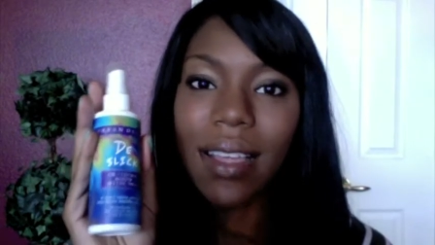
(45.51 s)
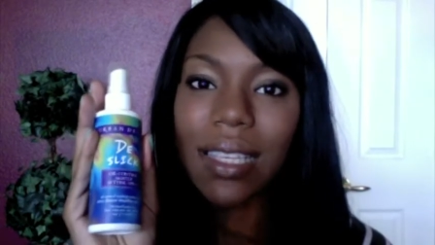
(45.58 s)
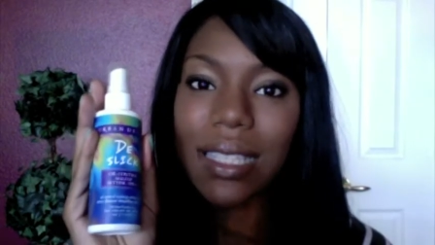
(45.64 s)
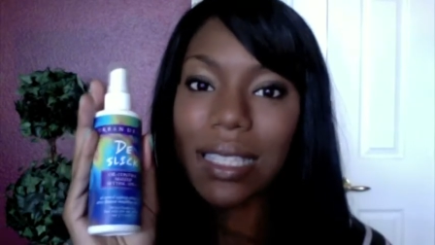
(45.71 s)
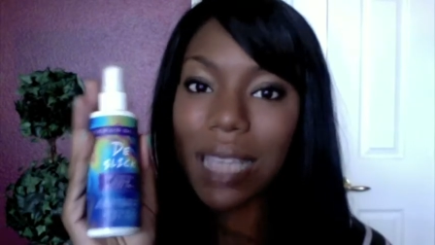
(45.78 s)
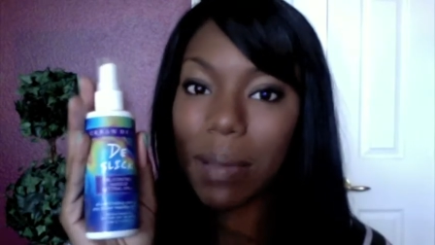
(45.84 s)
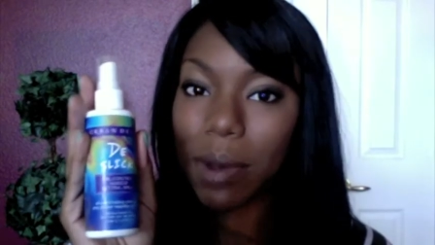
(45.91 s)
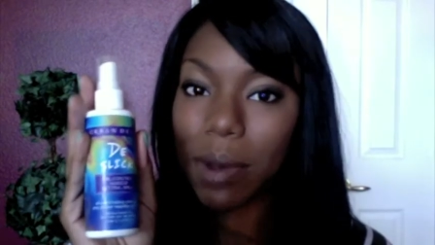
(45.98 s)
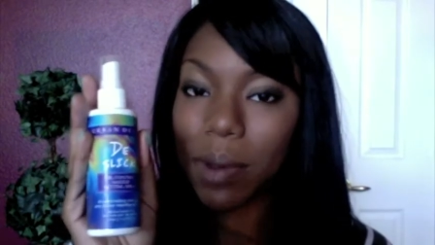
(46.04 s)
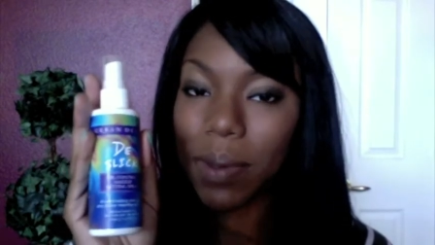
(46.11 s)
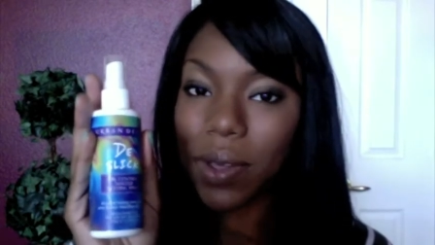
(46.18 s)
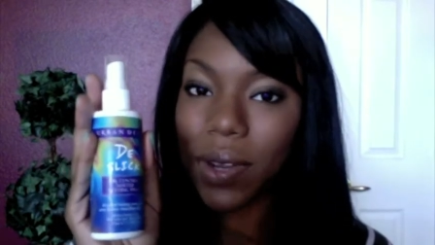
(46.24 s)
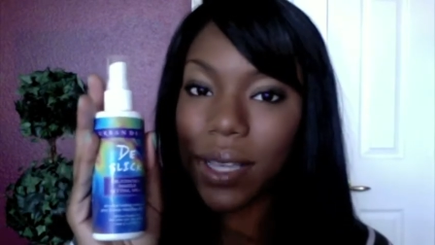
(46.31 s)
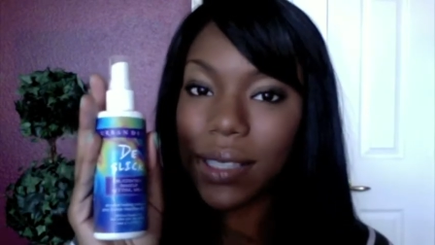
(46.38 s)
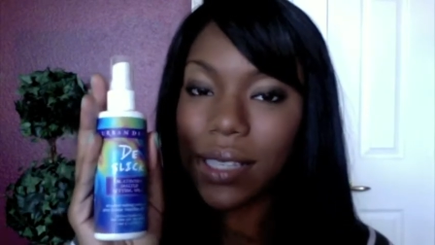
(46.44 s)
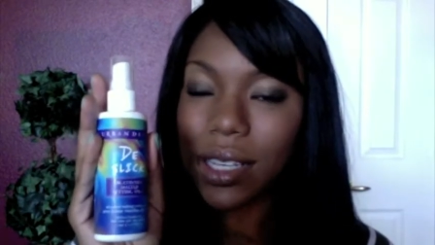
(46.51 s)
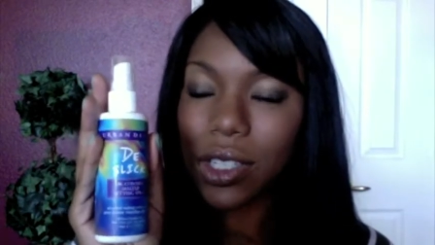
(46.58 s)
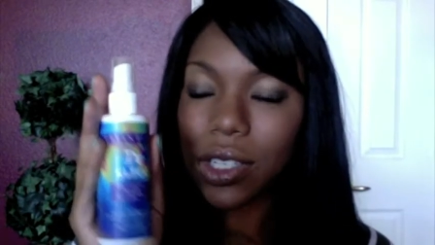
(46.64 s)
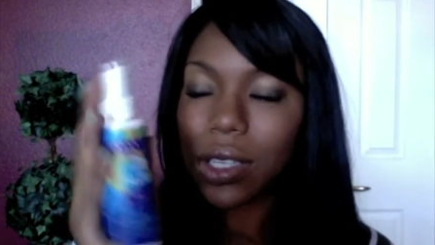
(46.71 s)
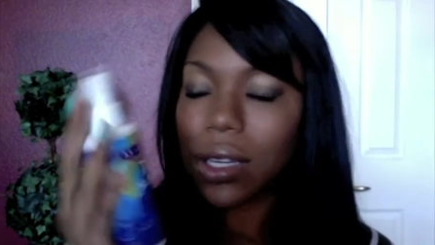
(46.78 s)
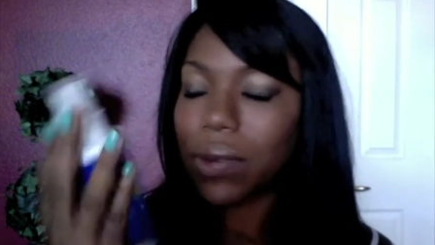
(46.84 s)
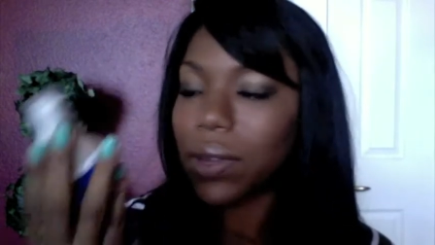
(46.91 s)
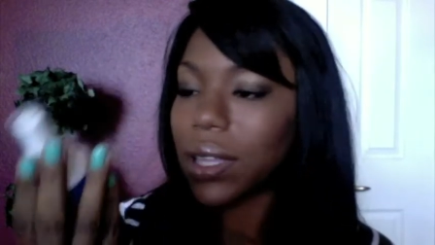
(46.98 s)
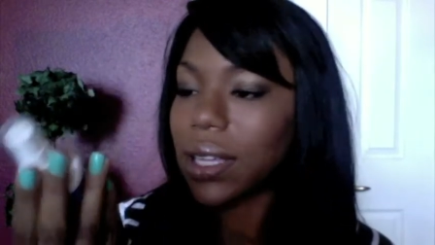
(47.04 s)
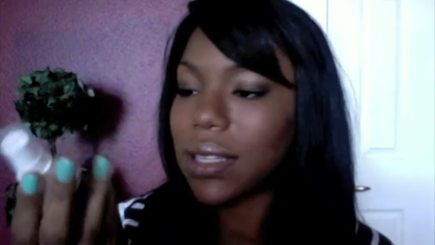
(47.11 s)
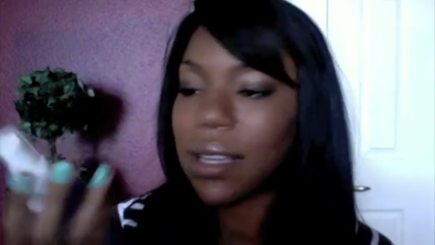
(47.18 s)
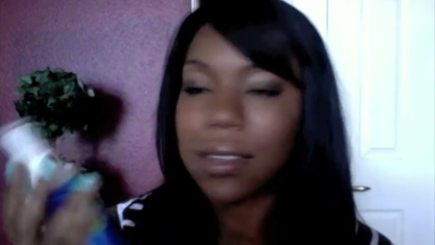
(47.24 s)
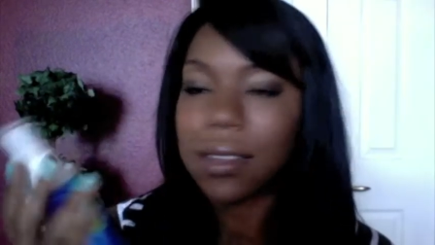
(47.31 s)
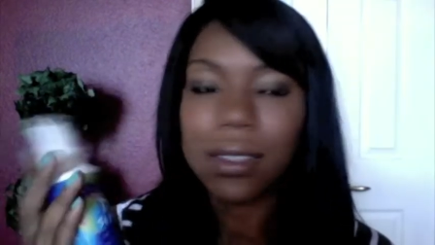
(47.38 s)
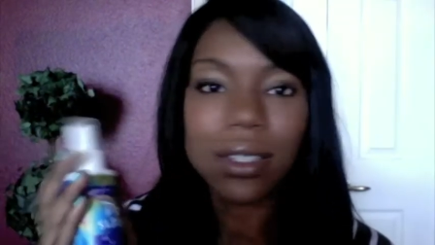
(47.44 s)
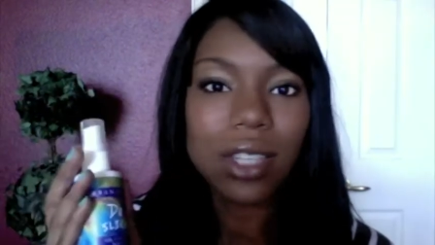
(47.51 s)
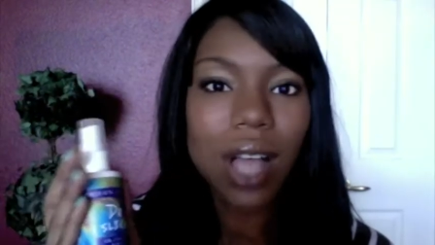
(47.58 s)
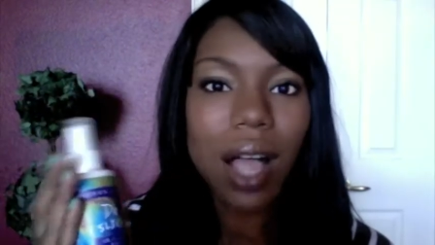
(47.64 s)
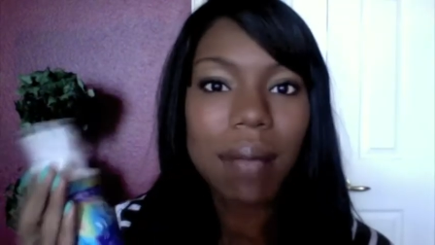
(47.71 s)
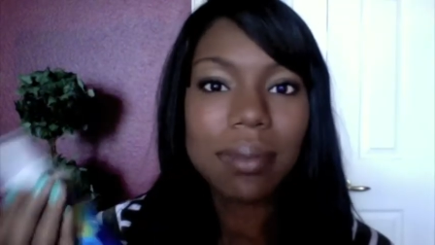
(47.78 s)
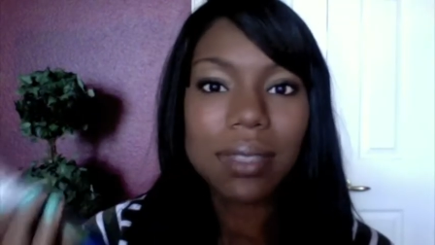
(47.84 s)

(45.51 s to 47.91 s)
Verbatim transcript: summer beauty essential, and it really does the job.